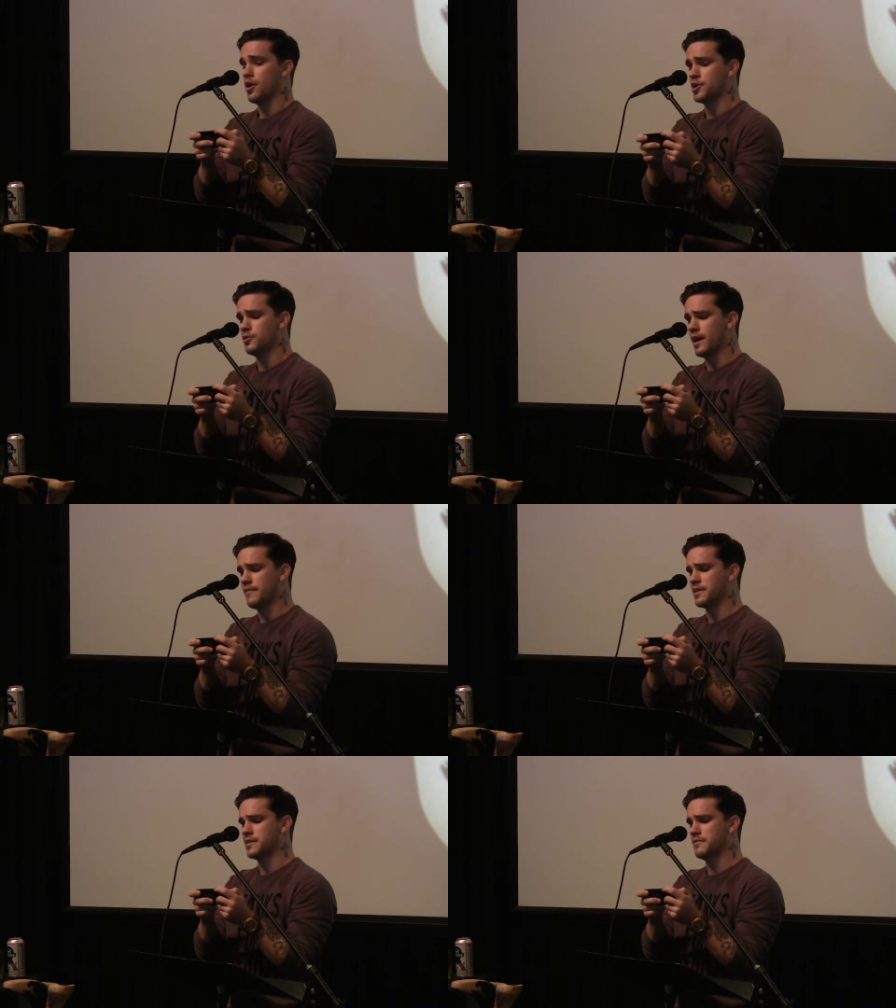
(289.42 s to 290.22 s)
Are you
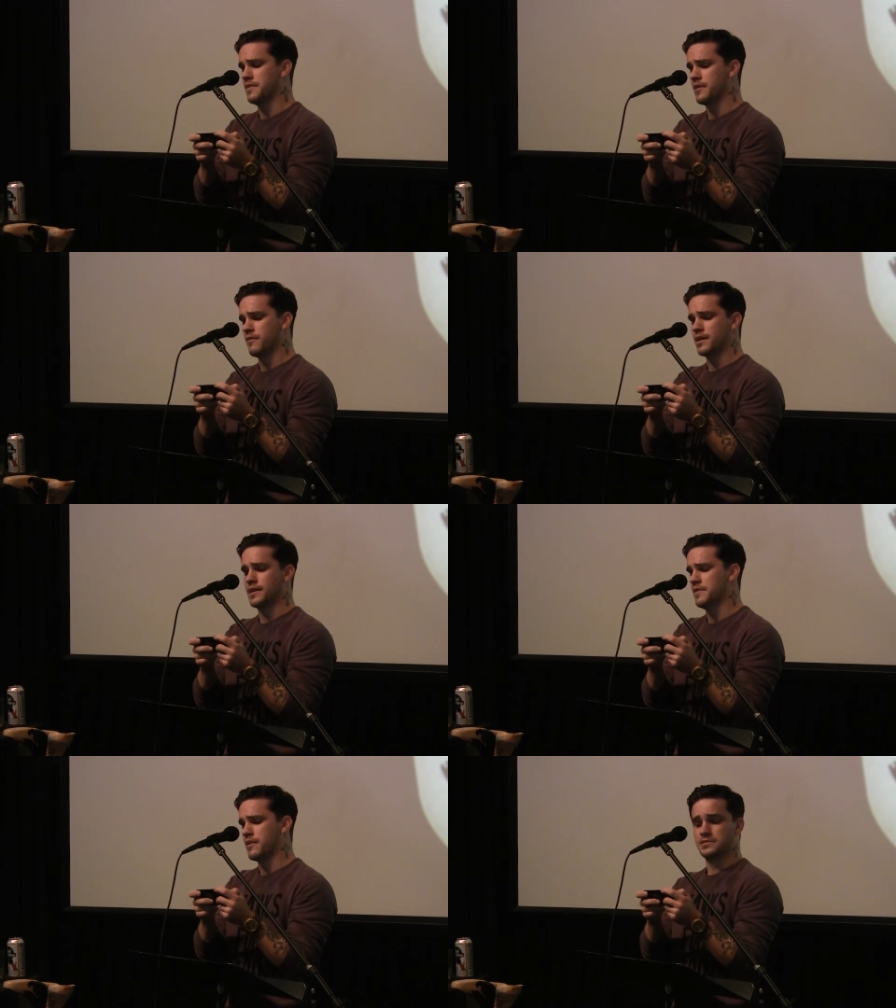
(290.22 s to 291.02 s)
having an affair right
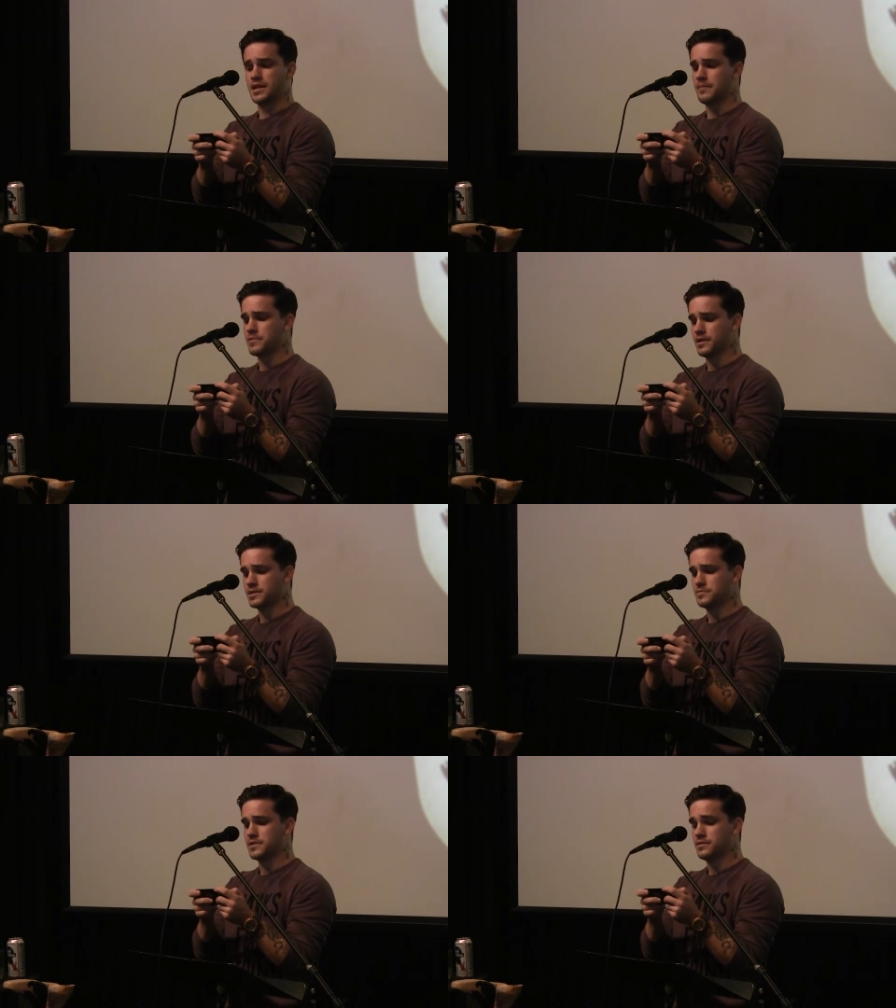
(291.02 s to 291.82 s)
now? snapped the
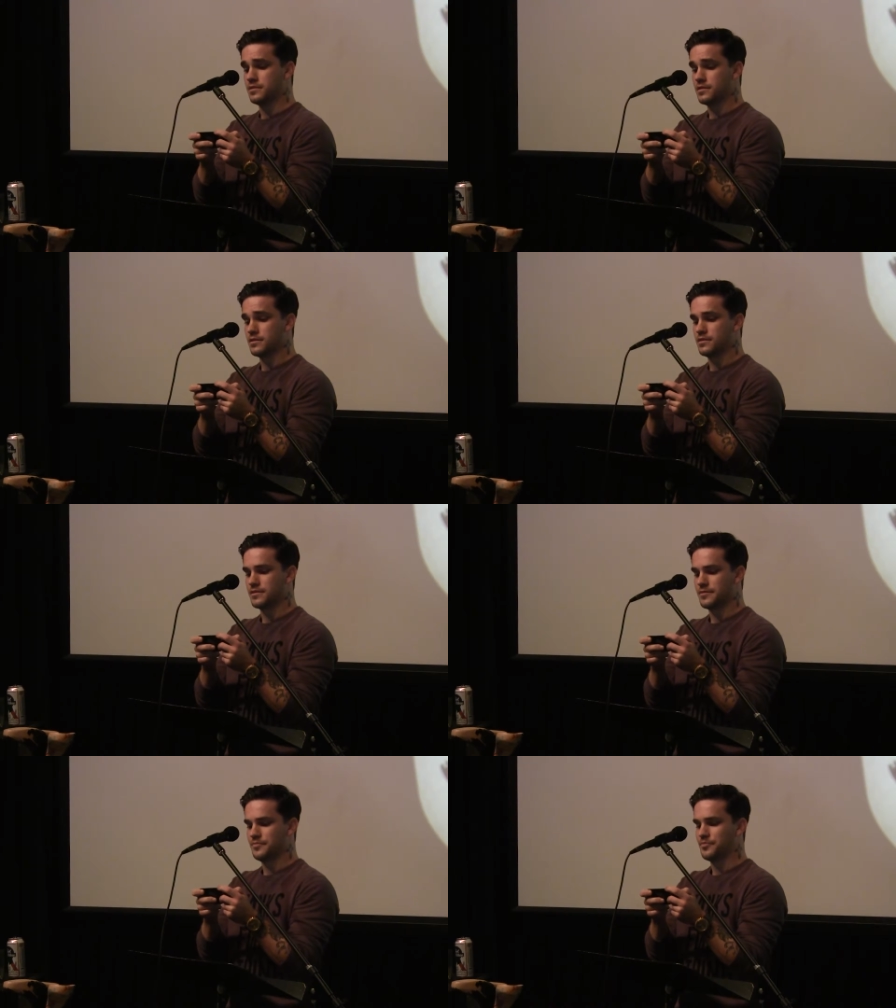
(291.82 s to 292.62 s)
husband
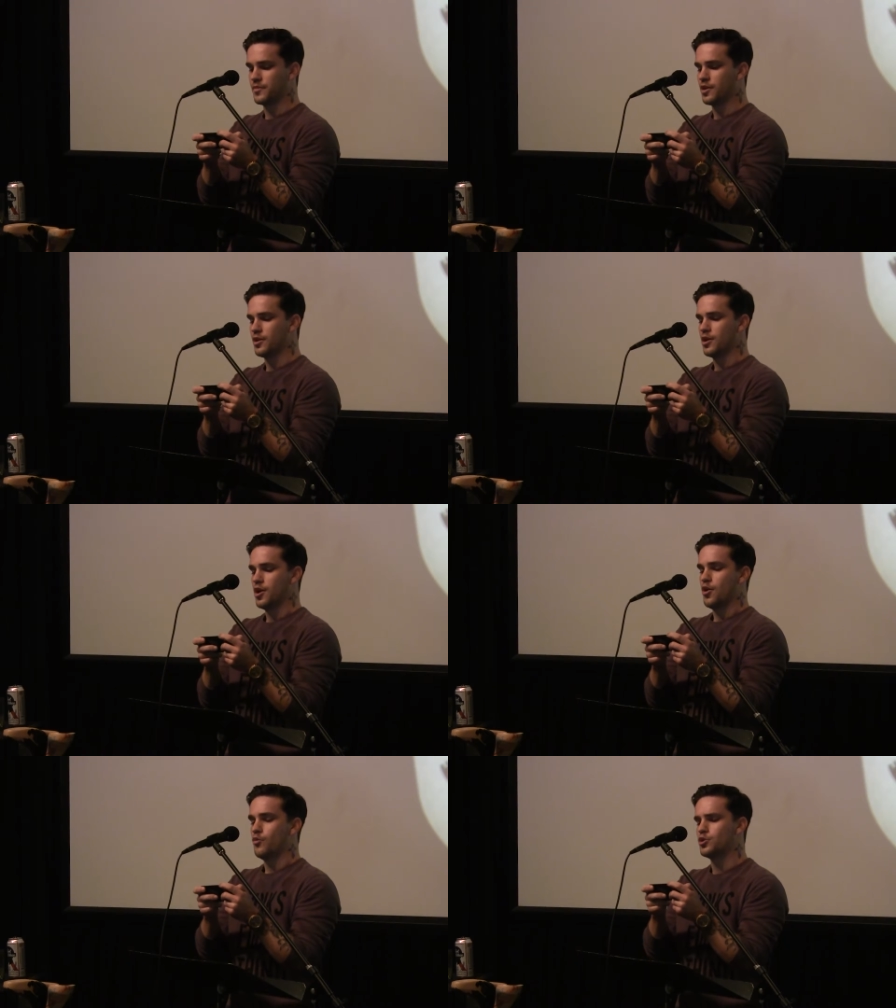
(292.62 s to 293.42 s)

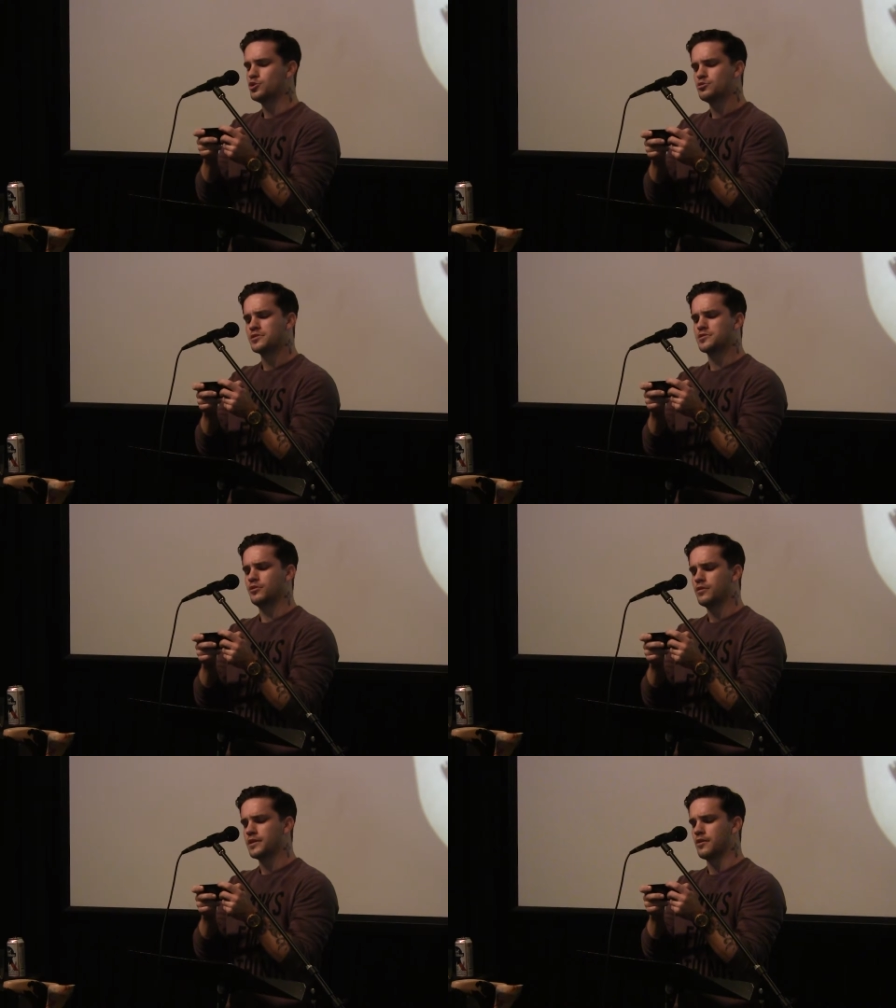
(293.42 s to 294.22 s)
would you just
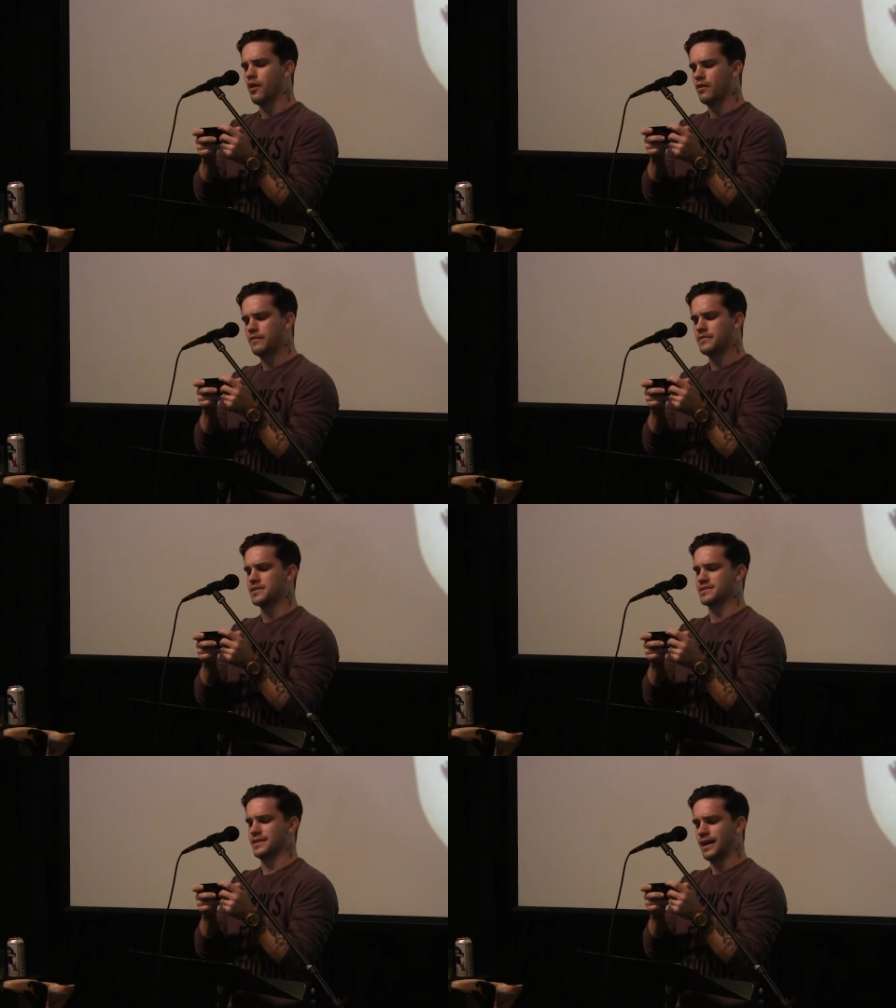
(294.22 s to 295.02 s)
look at all of
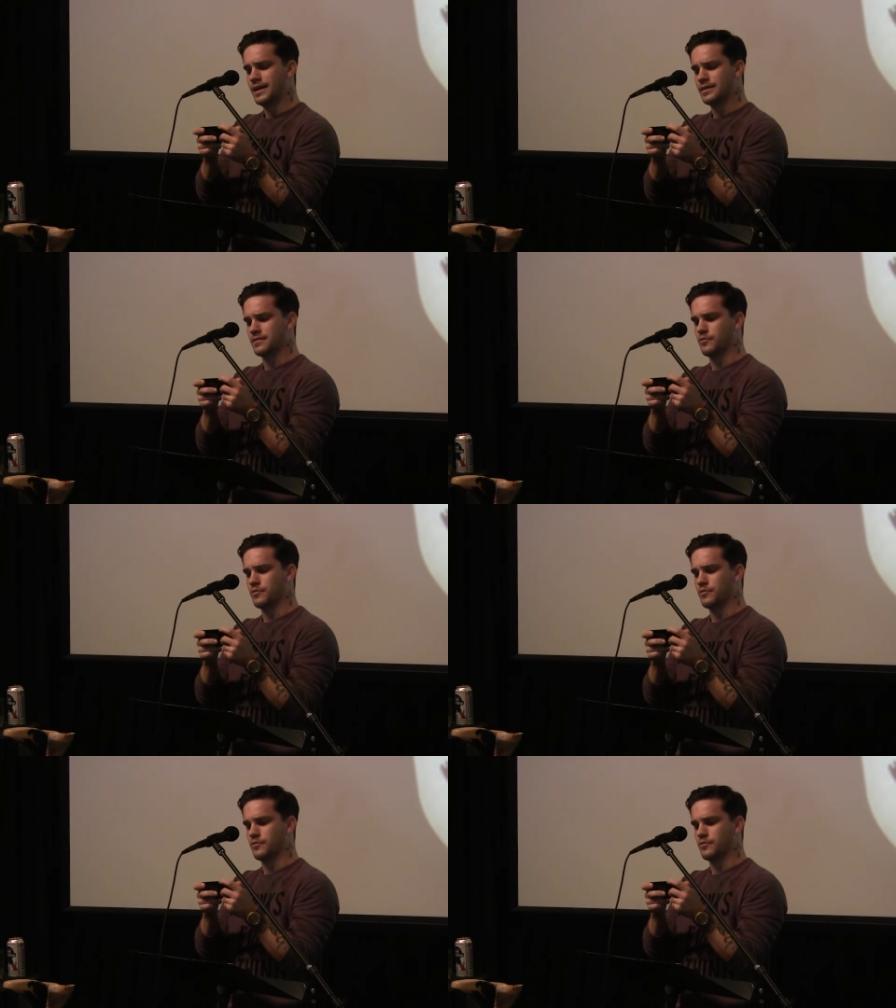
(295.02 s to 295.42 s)
this light?